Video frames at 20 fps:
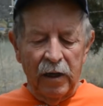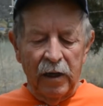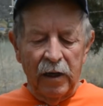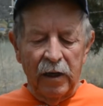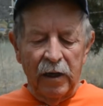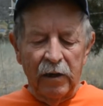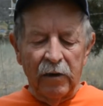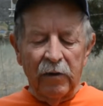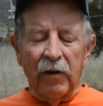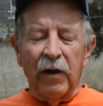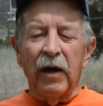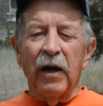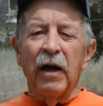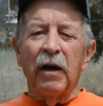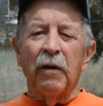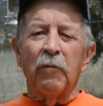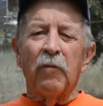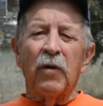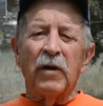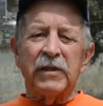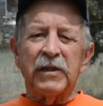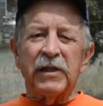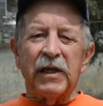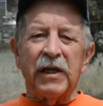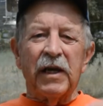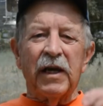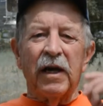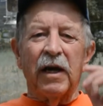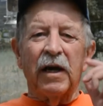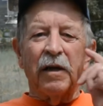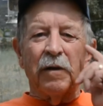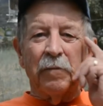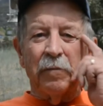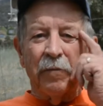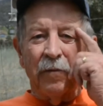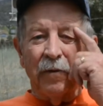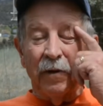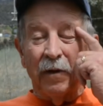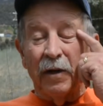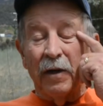Here I am once again.
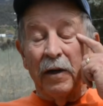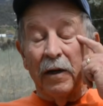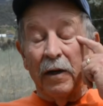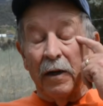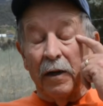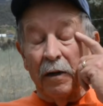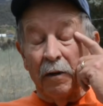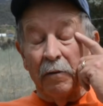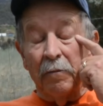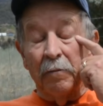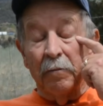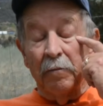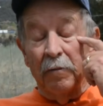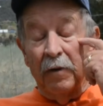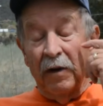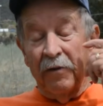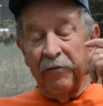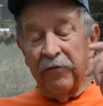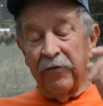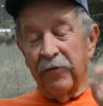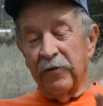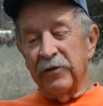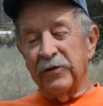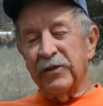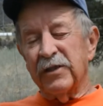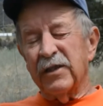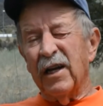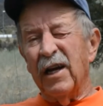My first